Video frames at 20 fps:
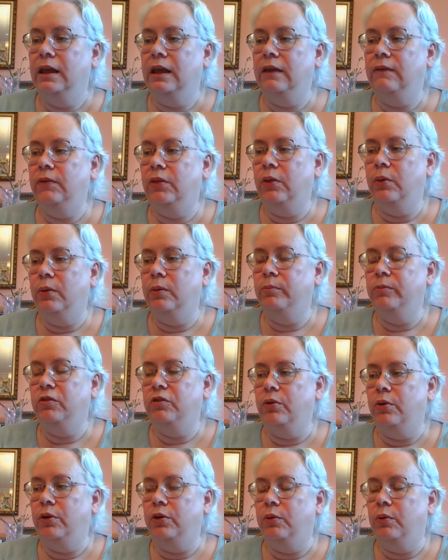even though I'm
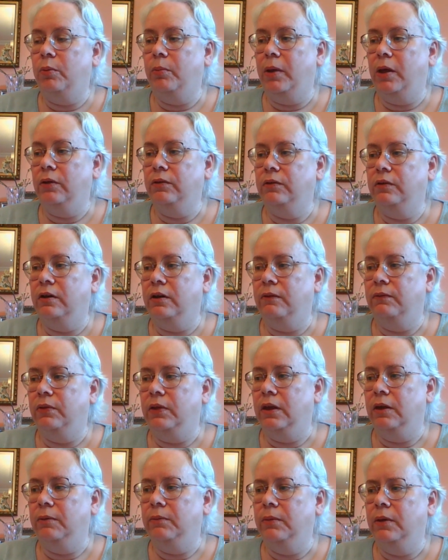showing you a mountain of
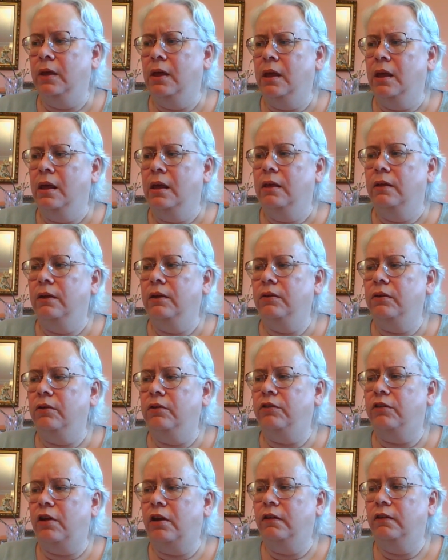them. These are
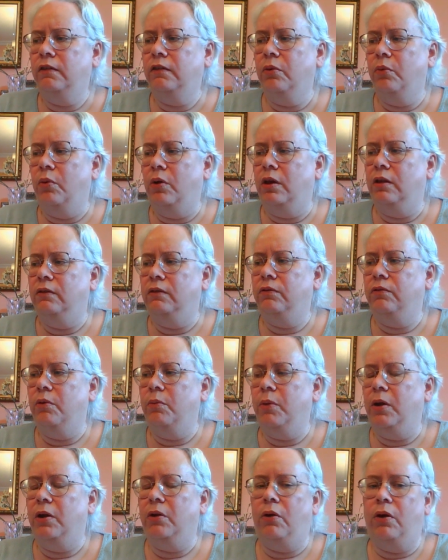just the ones
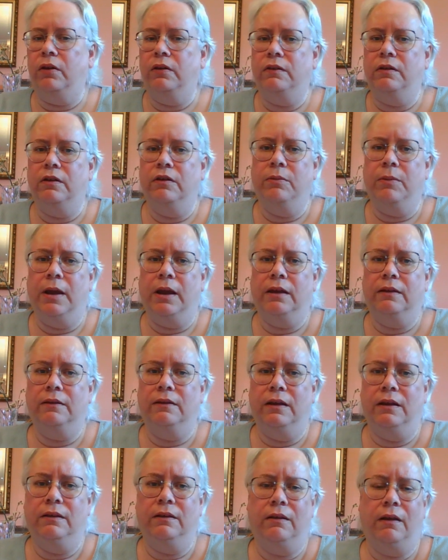from my cross-stitch
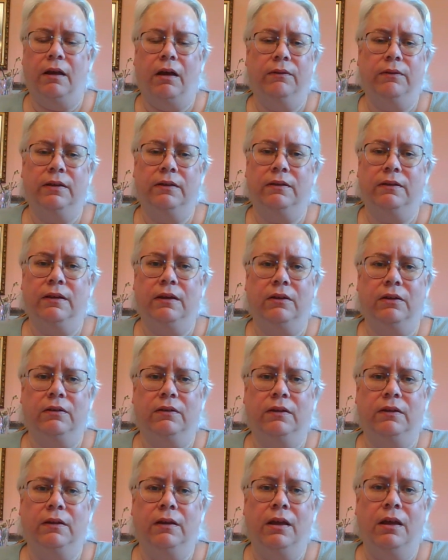magazines. Obviously,
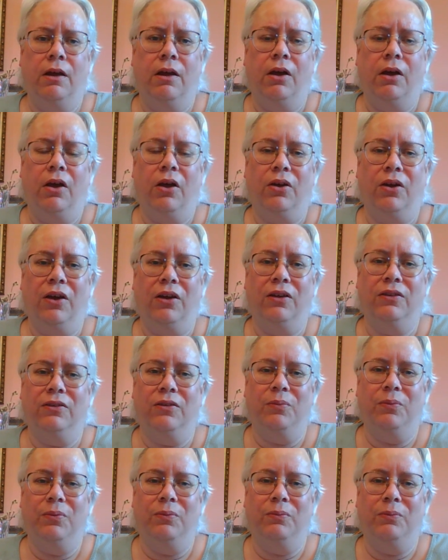there's all kinds
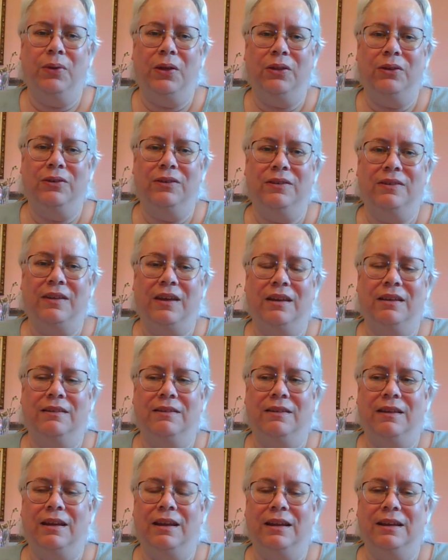of pillow
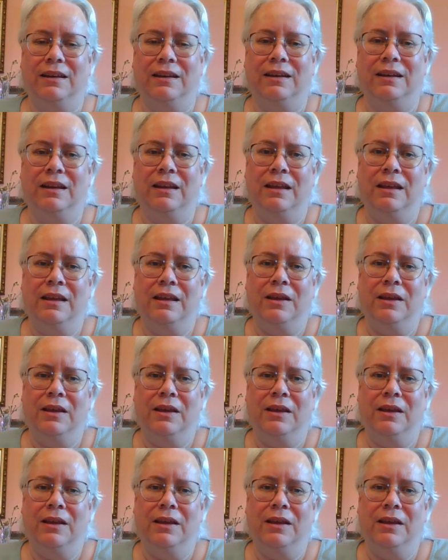designs in